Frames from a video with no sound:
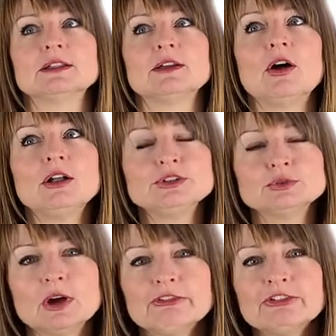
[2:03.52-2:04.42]
all
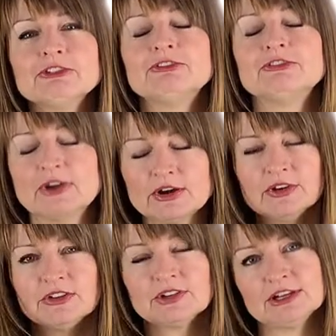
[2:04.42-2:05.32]
too often
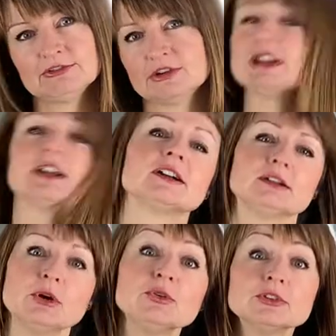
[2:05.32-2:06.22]
very self-critical.
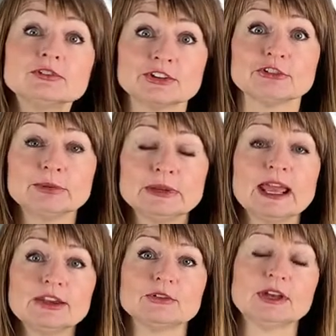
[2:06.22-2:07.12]
Most of us have been
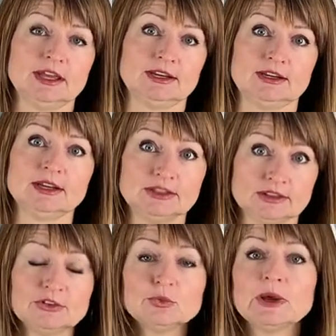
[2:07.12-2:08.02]
educated in
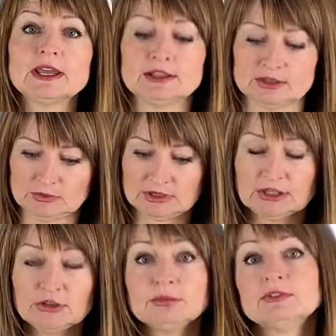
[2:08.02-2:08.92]
this way that we
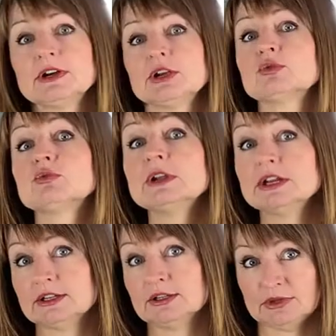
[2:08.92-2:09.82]
need to be very
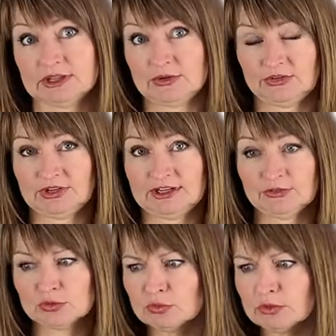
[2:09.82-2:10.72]
critical with
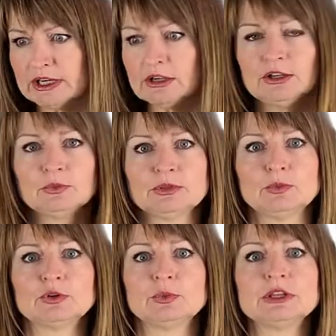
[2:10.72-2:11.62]
ourselves, critical with
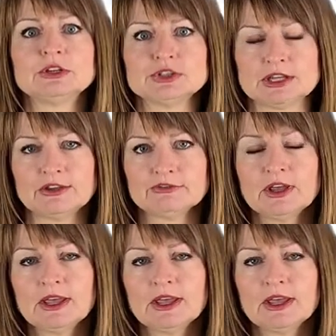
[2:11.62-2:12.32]
what we achieve.